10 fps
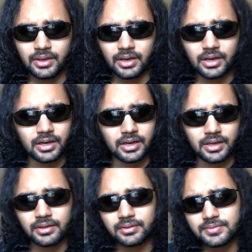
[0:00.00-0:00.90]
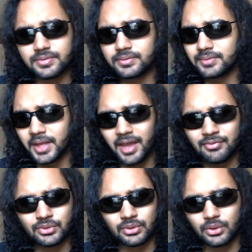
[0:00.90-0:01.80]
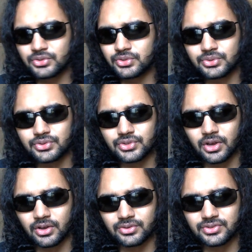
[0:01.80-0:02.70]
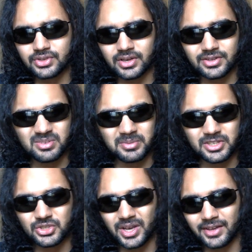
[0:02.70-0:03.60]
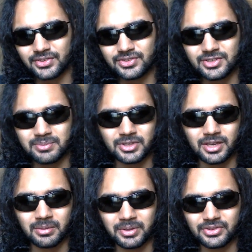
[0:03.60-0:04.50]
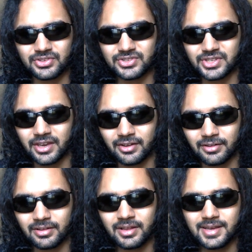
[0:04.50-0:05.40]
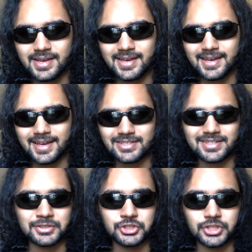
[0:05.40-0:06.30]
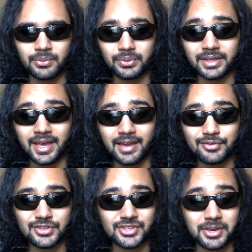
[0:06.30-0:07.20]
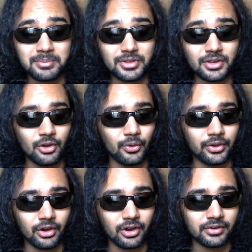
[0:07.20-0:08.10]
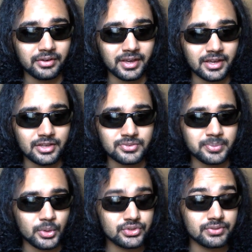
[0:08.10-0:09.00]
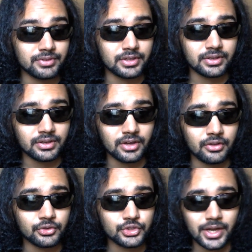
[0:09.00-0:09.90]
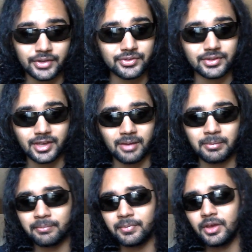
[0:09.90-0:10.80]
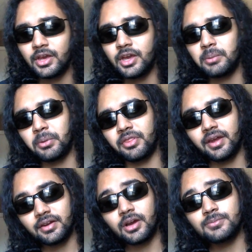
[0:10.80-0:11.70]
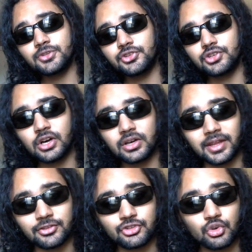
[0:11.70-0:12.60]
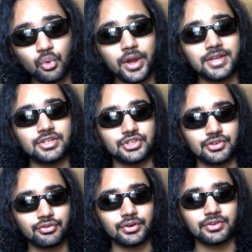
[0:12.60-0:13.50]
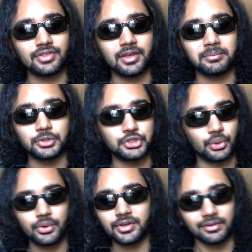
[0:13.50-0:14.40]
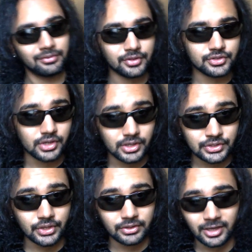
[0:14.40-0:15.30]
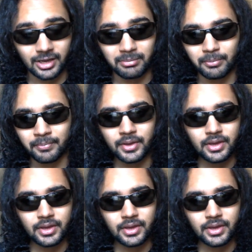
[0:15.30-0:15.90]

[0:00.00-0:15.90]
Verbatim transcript: Uh, after those two songs, uh, some of the tracks seem to get a bit stale, as they generally have the same thing going on as most of the other tracks in the album. But then comes a song that's quite different than majority of the songs on the album,